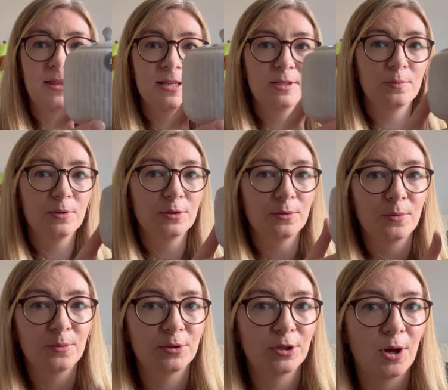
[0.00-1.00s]
this was
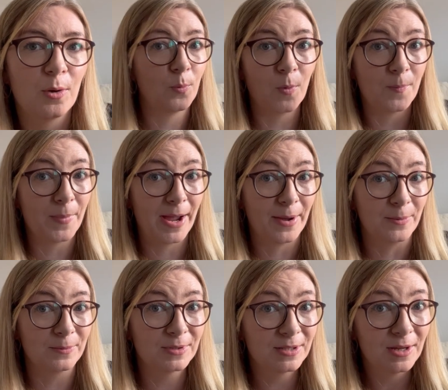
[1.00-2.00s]
also
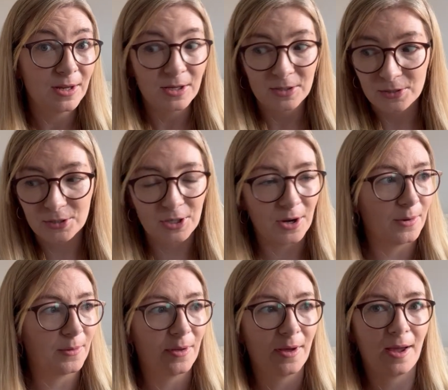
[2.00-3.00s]
£1. So
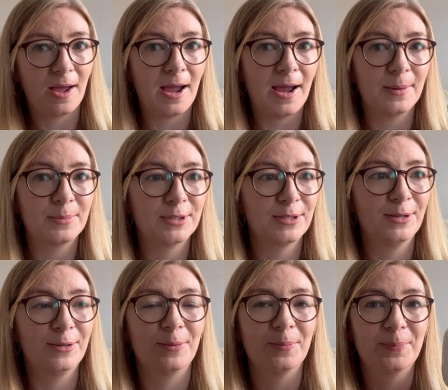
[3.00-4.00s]

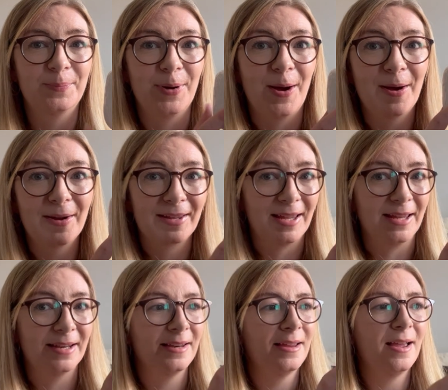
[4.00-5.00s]
absolute
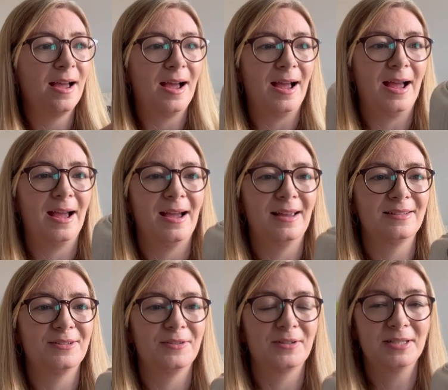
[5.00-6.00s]
bargain.
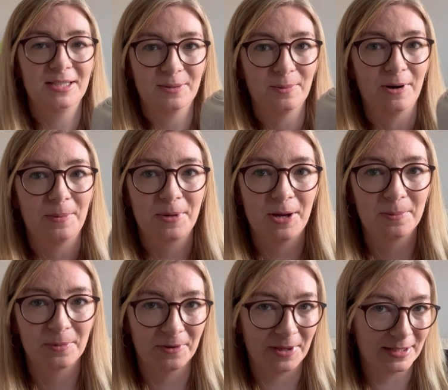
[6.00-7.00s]
And you can see where I'm going
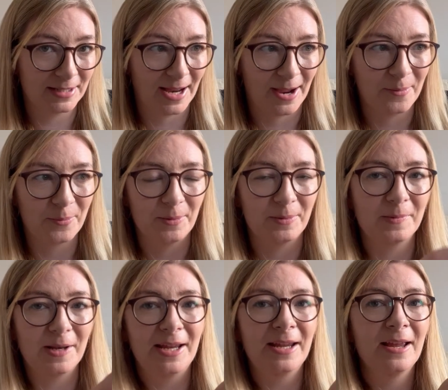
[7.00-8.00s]
with this now,
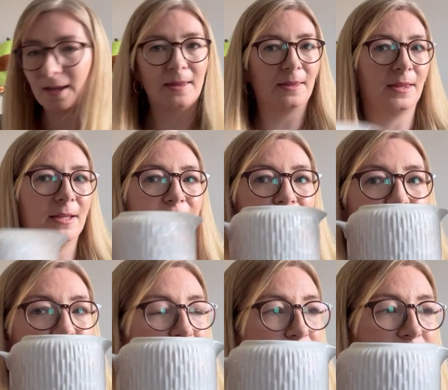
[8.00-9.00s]
probably. This
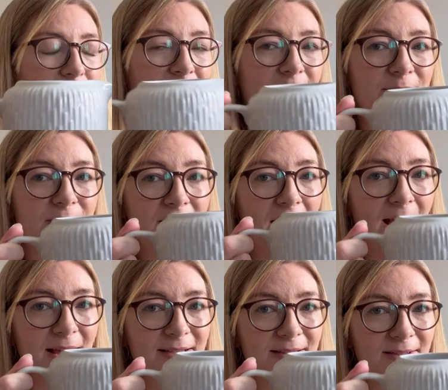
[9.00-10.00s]
cute little
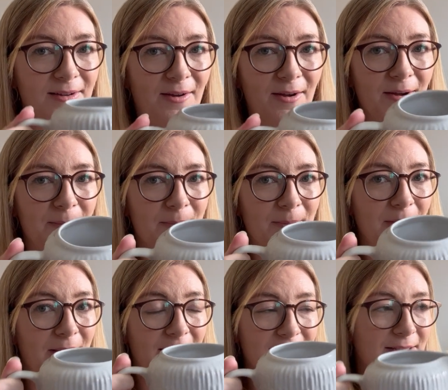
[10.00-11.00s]
set. I'm
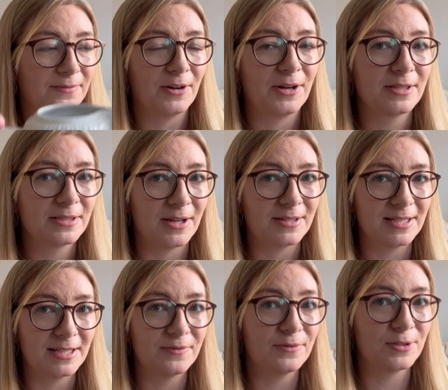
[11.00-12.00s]
getting very
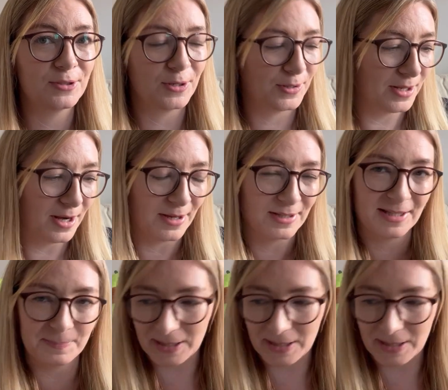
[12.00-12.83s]
excited to show you the last